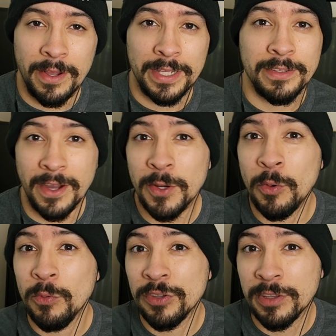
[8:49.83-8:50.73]
his
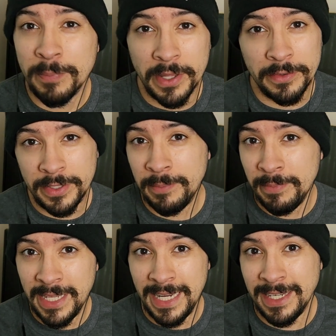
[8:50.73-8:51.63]
uncle smothers him
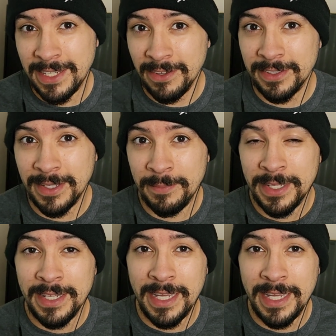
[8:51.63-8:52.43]
and then kills him,